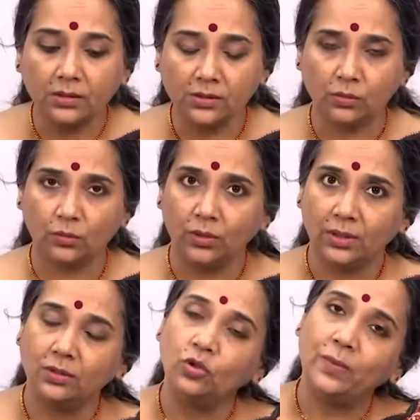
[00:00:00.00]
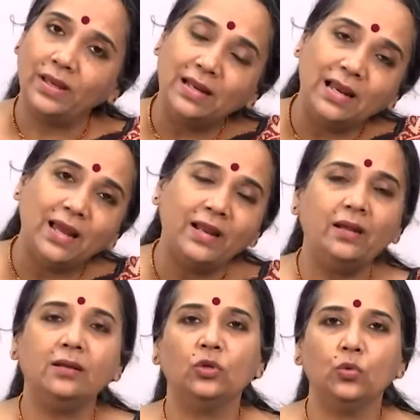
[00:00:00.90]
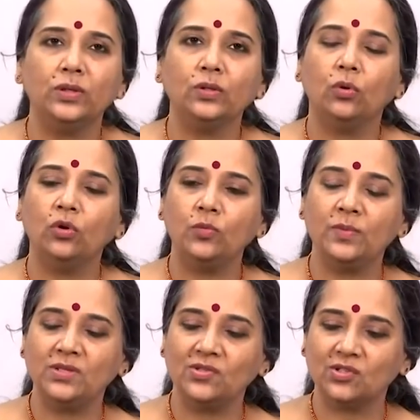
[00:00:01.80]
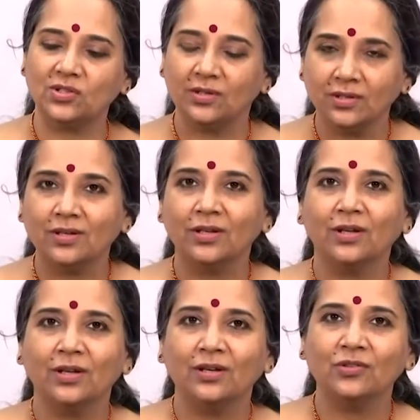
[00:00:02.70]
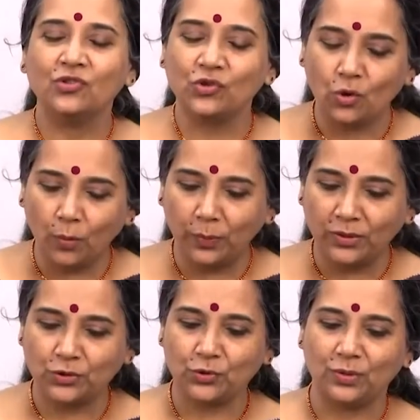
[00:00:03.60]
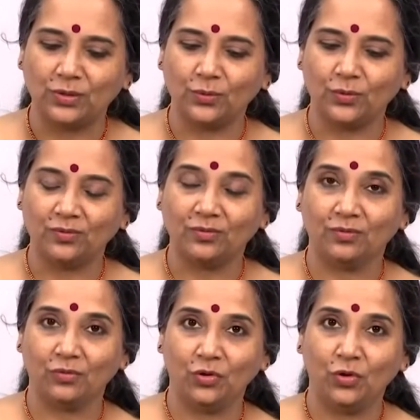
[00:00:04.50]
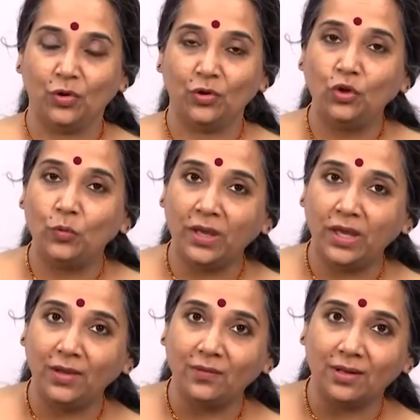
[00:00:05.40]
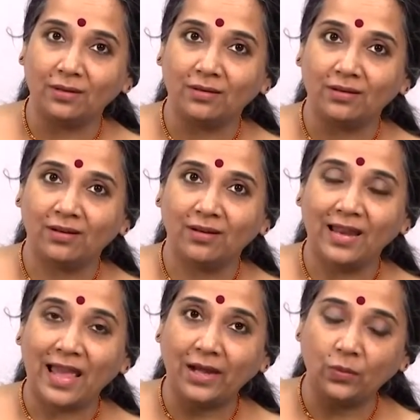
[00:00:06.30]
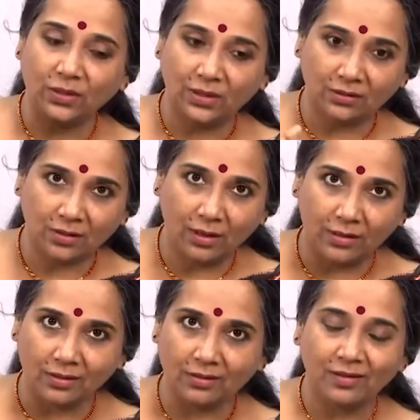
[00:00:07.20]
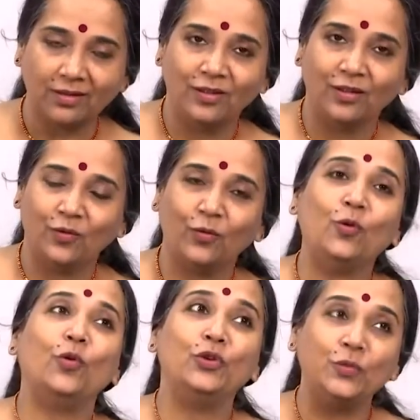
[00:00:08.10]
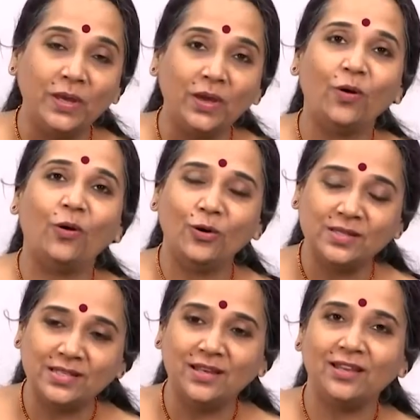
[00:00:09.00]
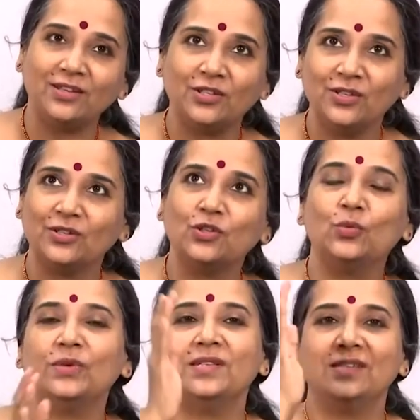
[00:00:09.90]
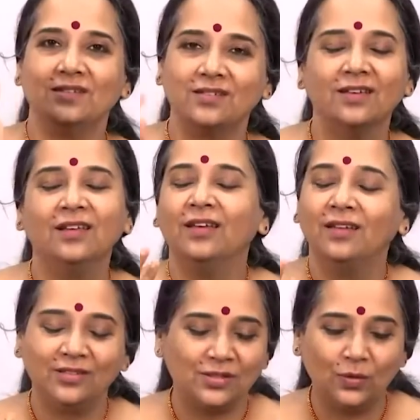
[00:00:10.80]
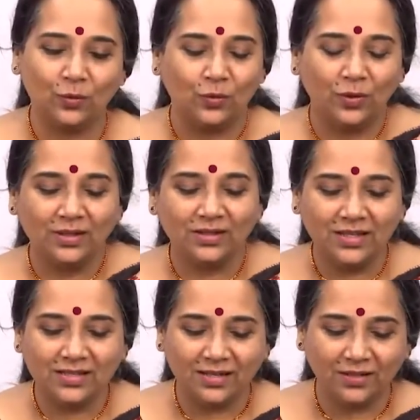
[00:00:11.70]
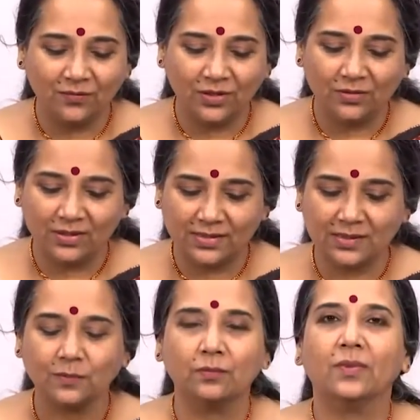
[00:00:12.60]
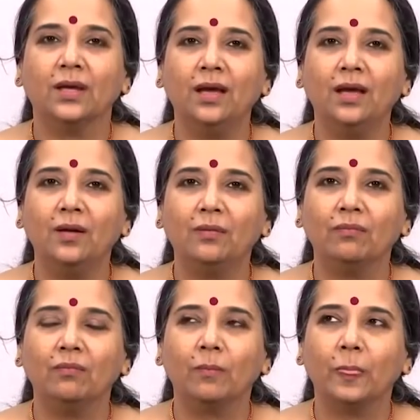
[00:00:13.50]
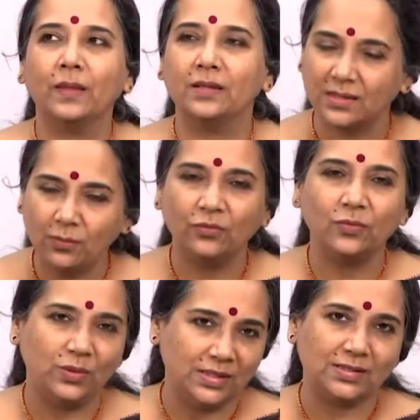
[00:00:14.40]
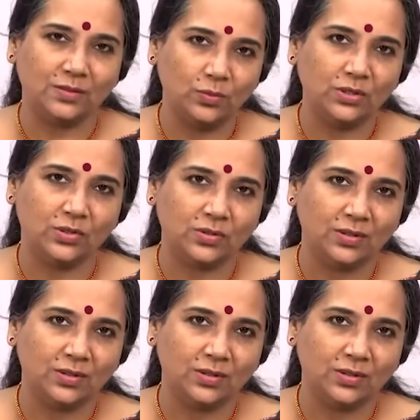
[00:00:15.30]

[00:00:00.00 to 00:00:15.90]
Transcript: So you may glide into it, or you may just drop into it, or you may even land with a thud, or you may oscillate towards it. So these are the various, uh, some of the ways in which